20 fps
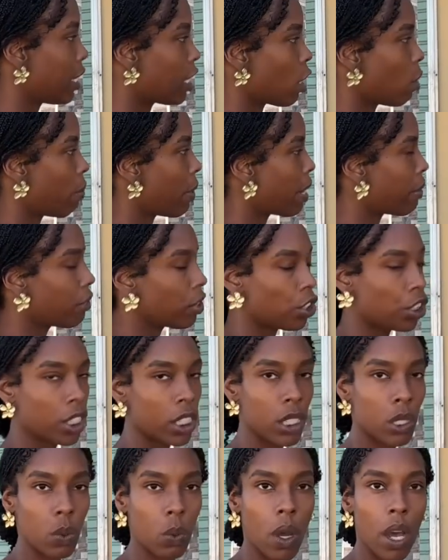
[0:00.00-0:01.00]
sell beverages,
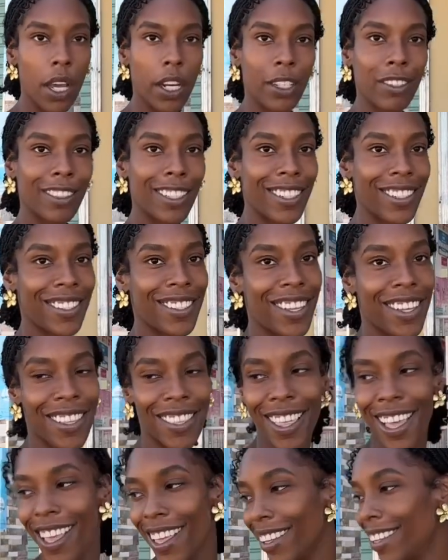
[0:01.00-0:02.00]
water, things like
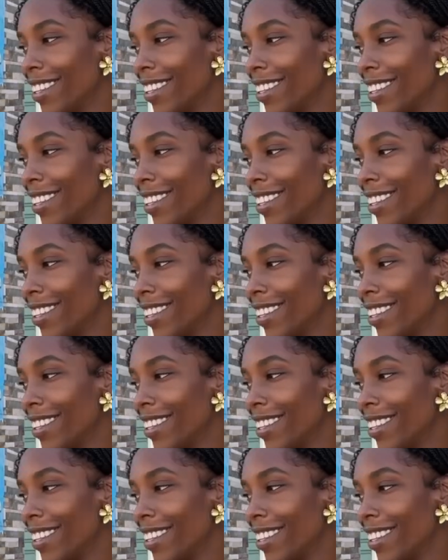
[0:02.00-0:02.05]
that.